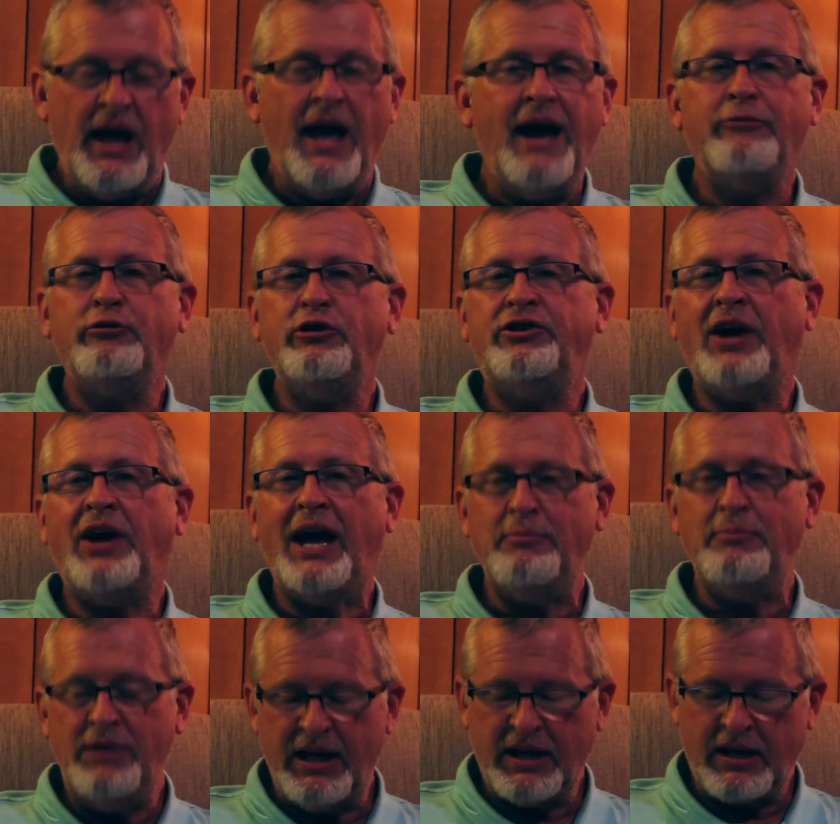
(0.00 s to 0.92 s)
Every
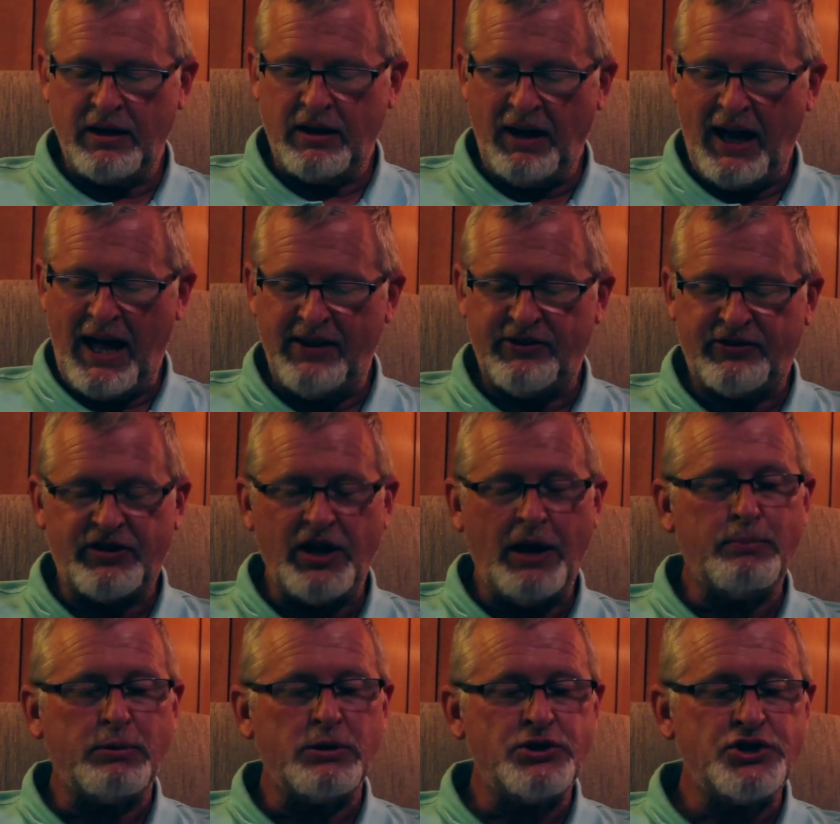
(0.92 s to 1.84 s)
time Nick glanced
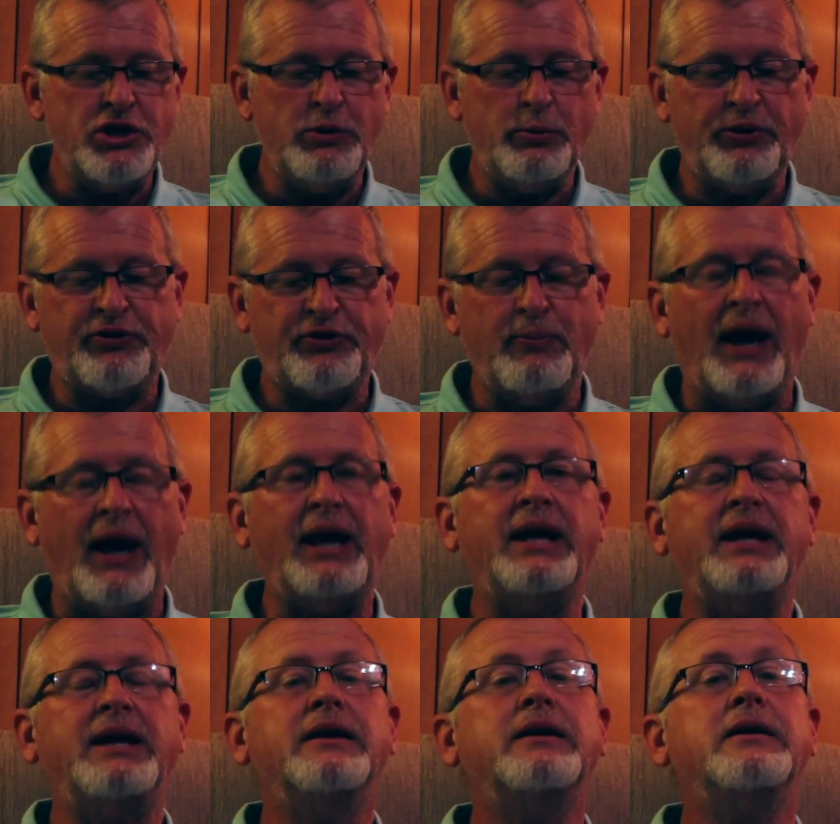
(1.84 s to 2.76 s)
up, she was
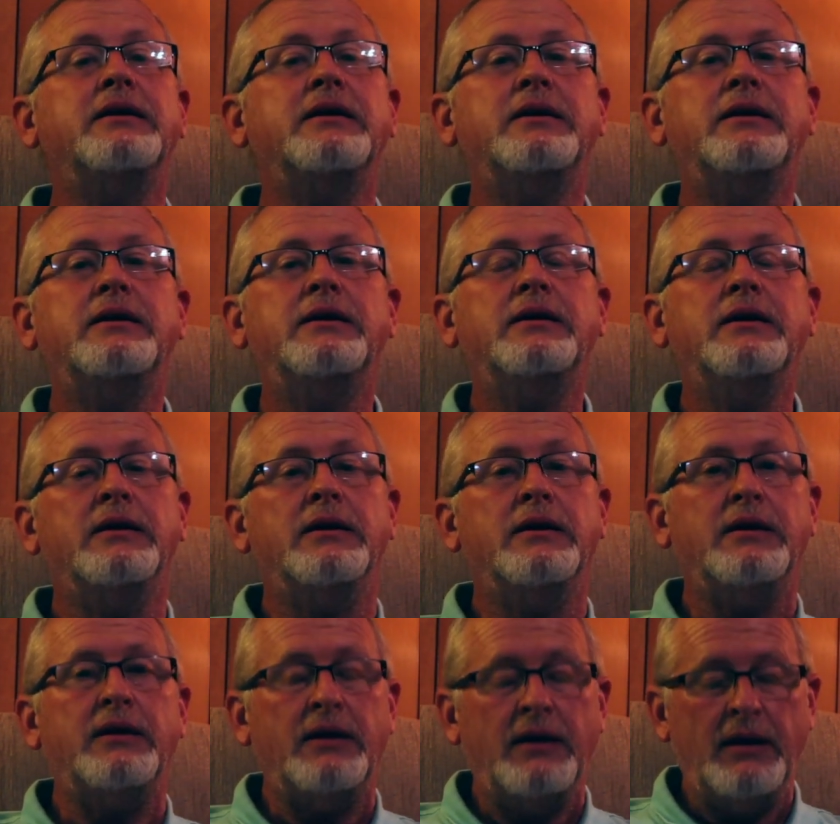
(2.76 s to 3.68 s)
smiling,
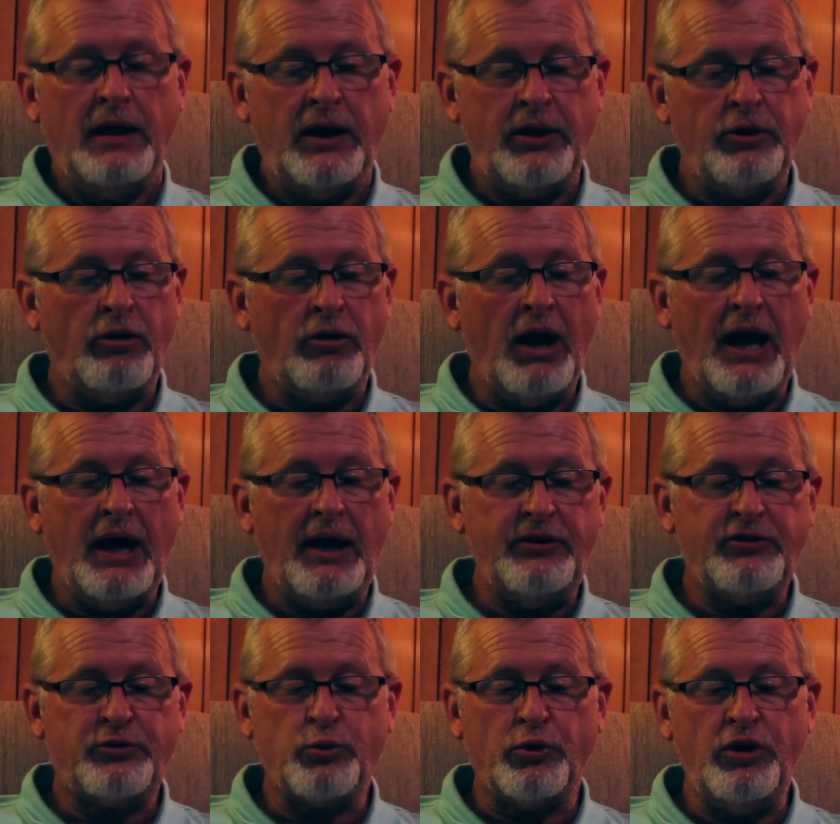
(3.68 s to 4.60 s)
and her
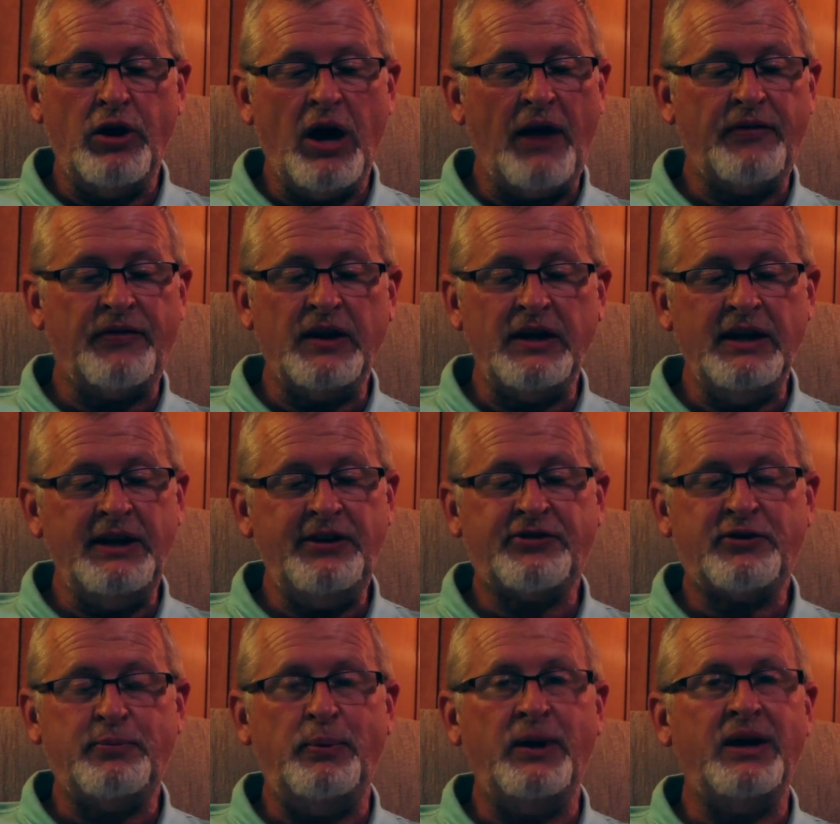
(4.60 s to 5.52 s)
eyes were not the
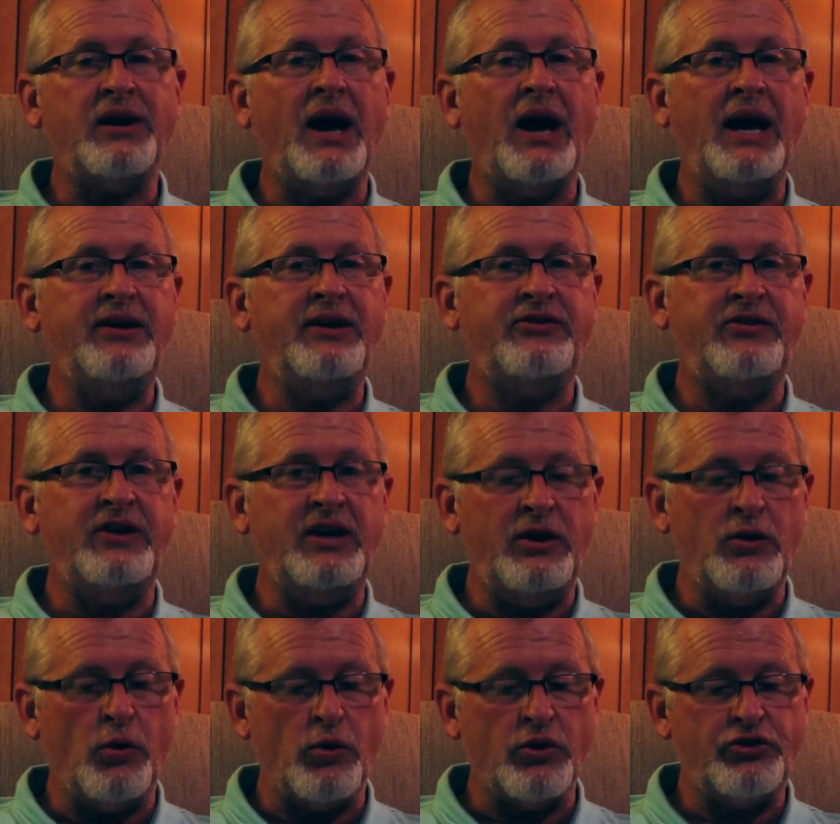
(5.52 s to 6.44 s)
least bit
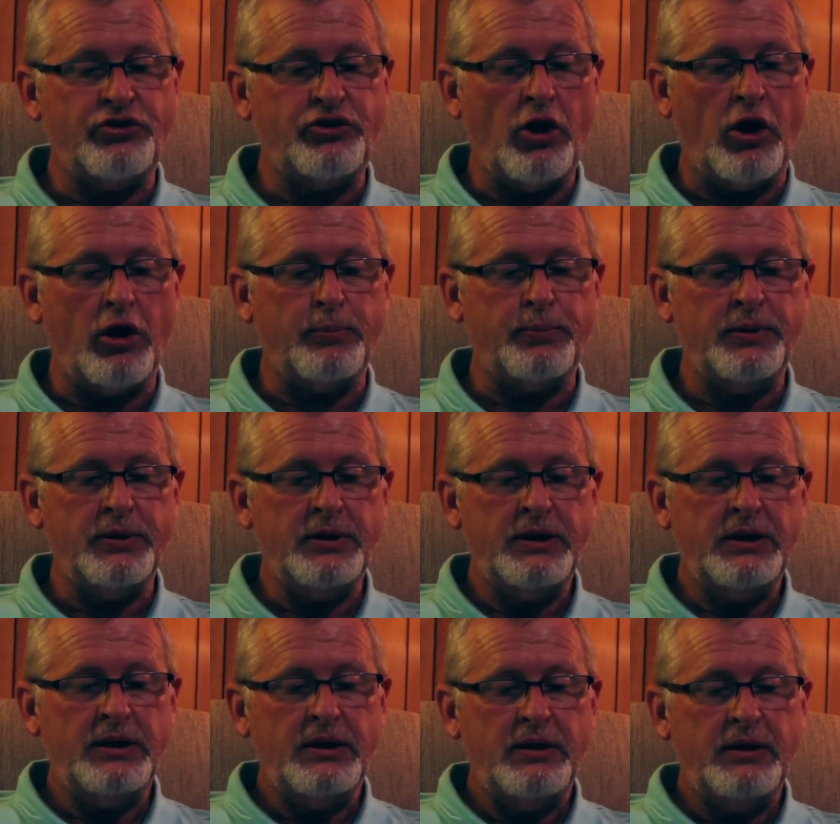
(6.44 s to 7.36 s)
icy or sharp.
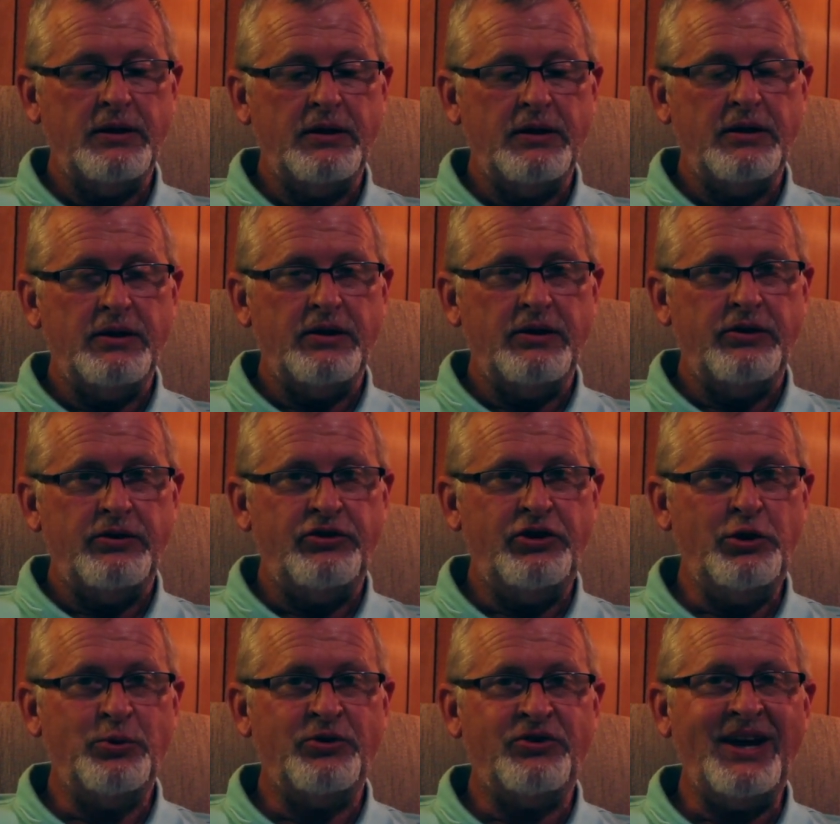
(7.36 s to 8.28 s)

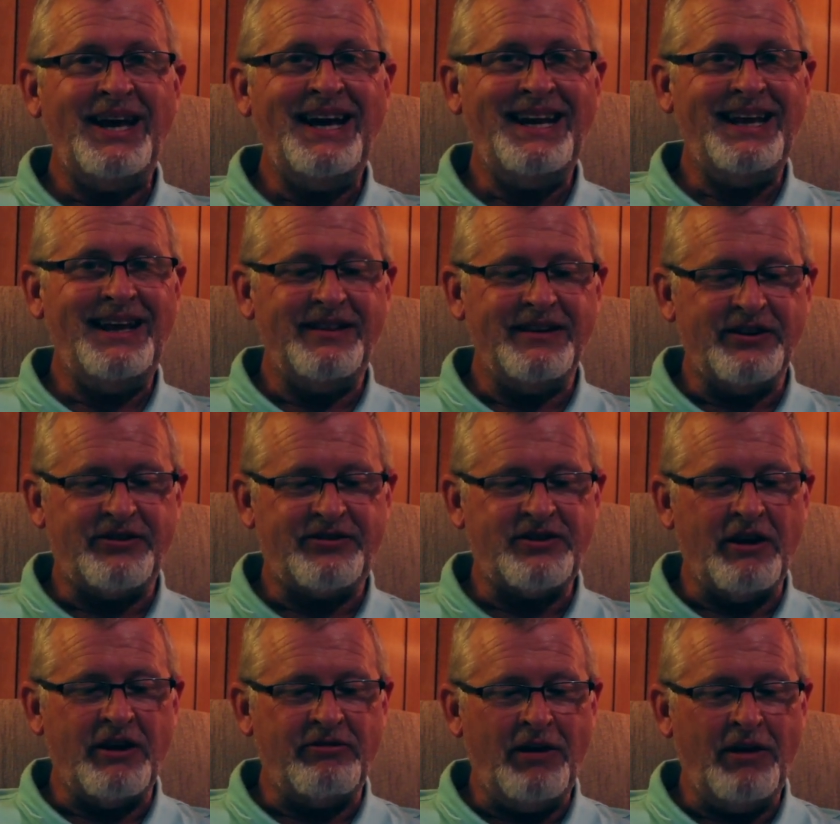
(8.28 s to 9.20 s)
She was eating the
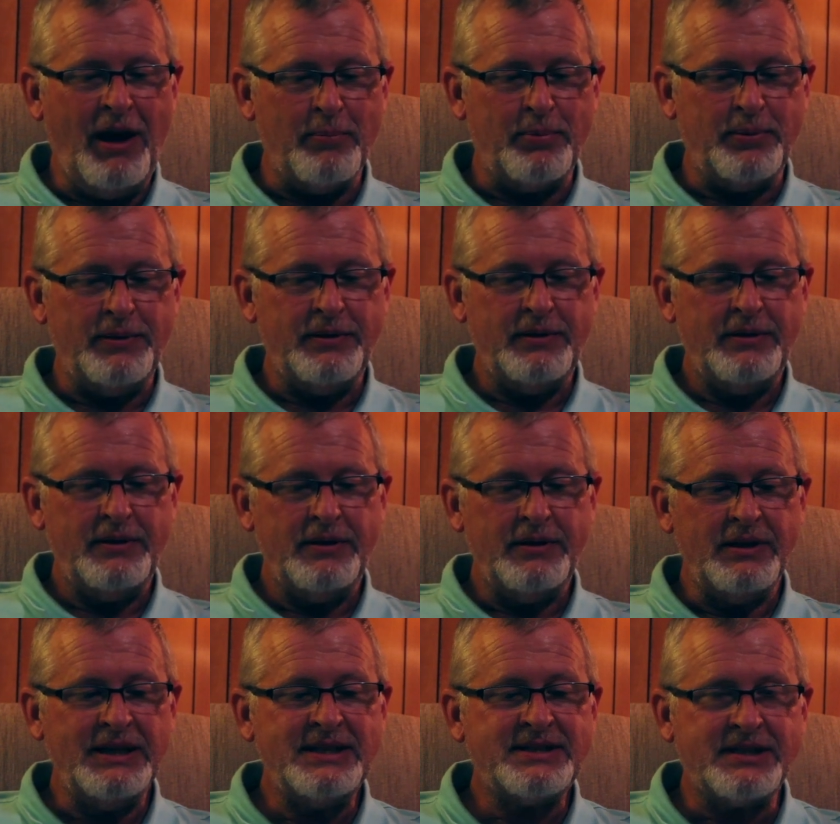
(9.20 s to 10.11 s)
stuff up,
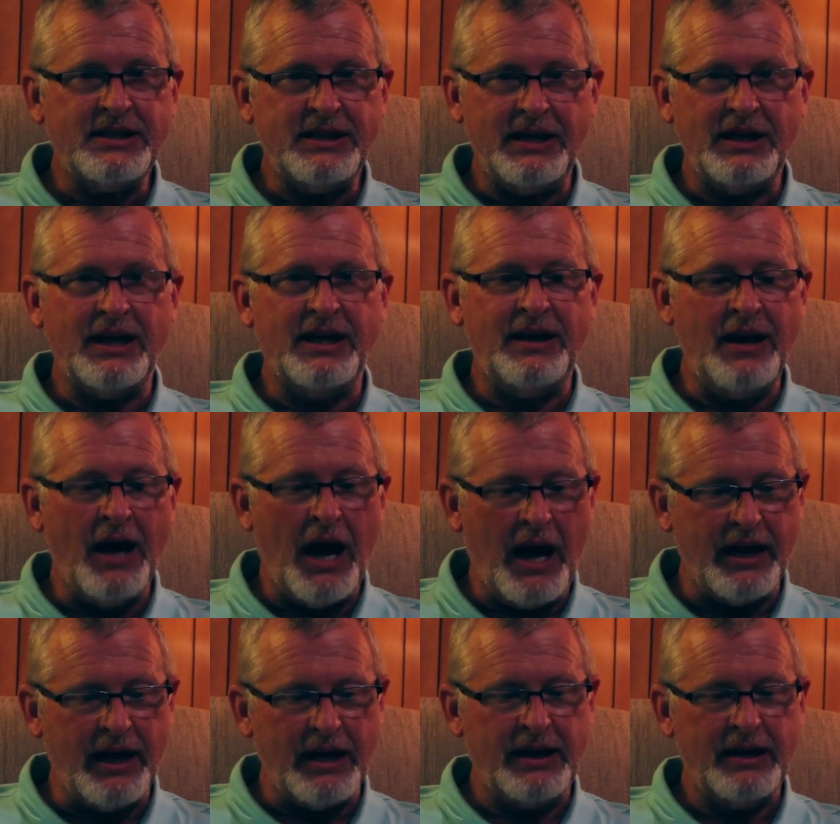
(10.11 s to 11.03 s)
listening and
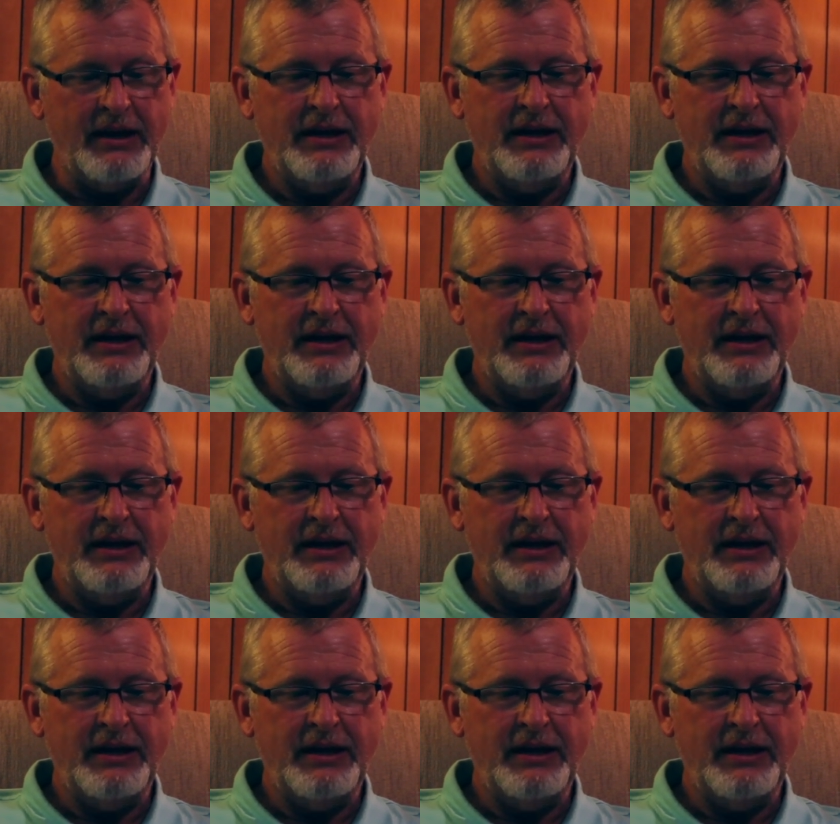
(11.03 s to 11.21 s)
nodding,